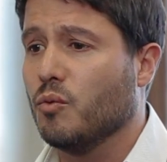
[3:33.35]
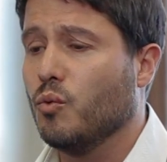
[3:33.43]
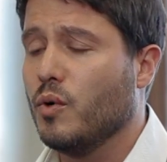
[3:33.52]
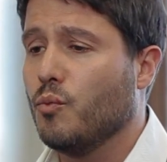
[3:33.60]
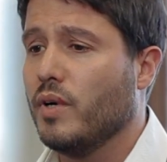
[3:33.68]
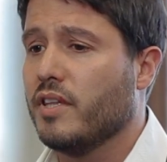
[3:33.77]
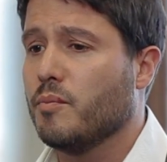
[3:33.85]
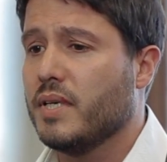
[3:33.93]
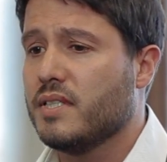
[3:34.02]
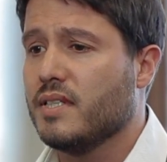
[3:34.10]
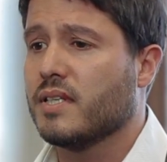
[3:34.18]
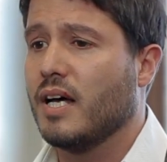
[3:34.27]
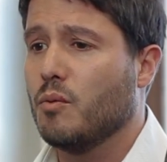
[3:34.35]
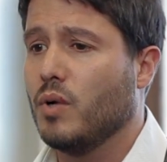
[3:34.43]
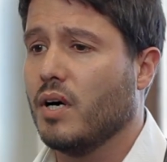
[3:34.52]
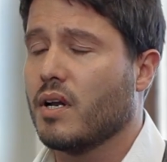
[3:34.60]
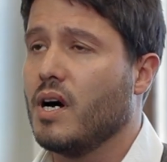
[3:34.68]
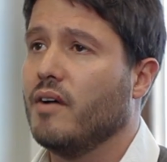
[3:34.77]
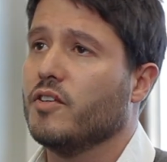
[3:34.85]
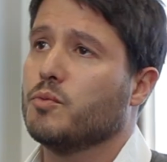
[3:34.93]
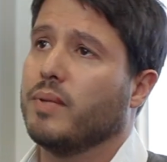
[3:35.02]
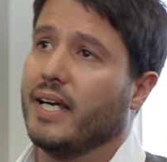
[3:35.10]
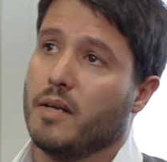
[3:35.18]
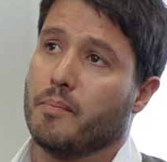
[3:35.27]
with a business like Wild Harvest
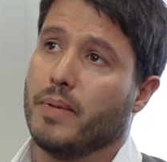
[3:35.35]
playing a